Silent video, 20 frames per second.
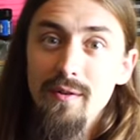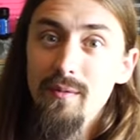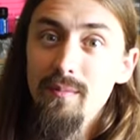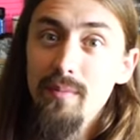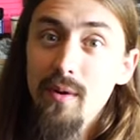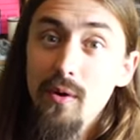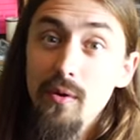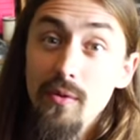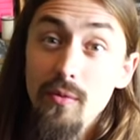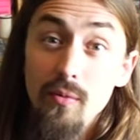They're
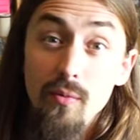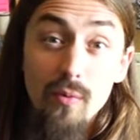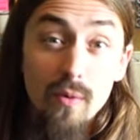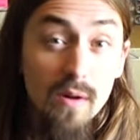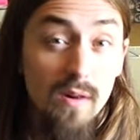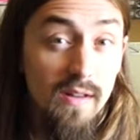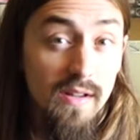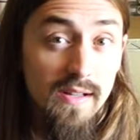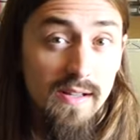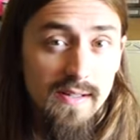both
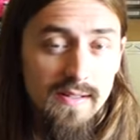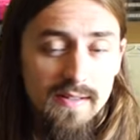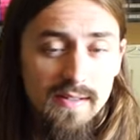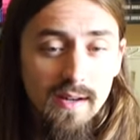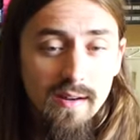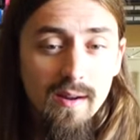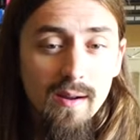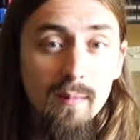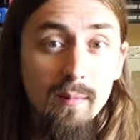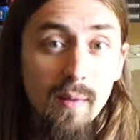really easy
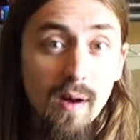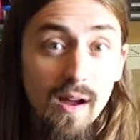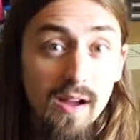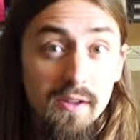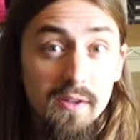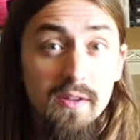to come by.